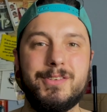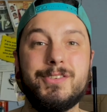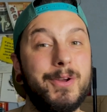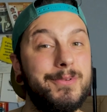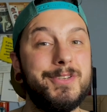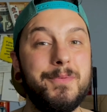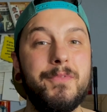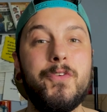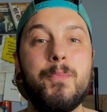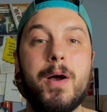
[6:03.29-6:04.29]
So some
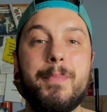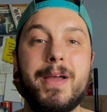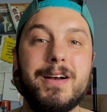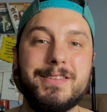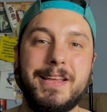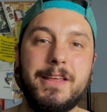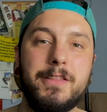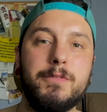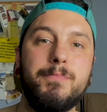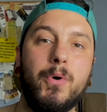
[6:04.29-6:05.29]
of you might be asking at
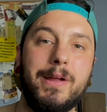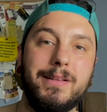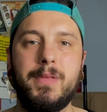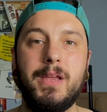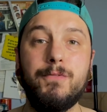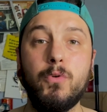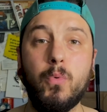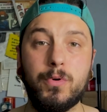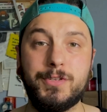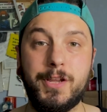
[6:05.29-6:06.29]
this point, if the
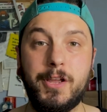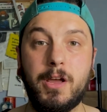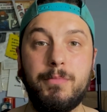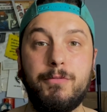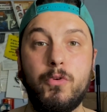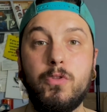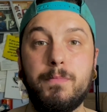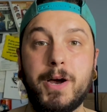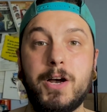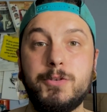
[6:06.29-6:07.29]
water can come through the
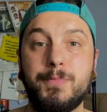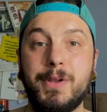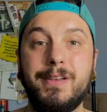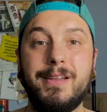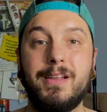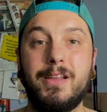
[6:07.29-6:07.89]
parchment,